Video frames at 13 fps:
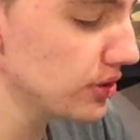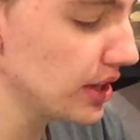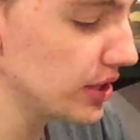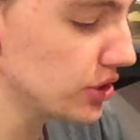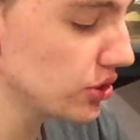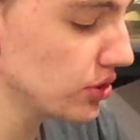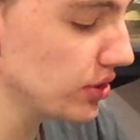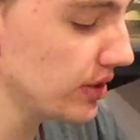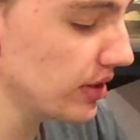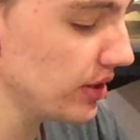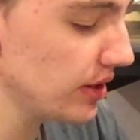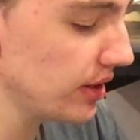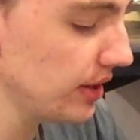Not
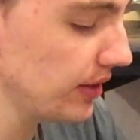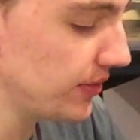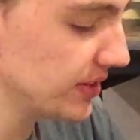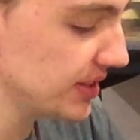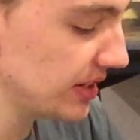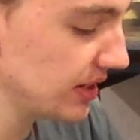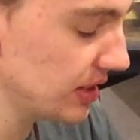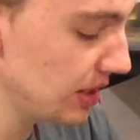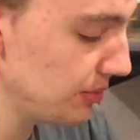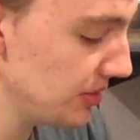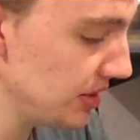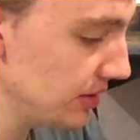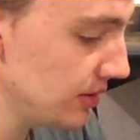sure if it's going to come
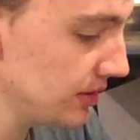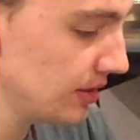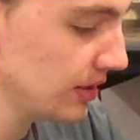in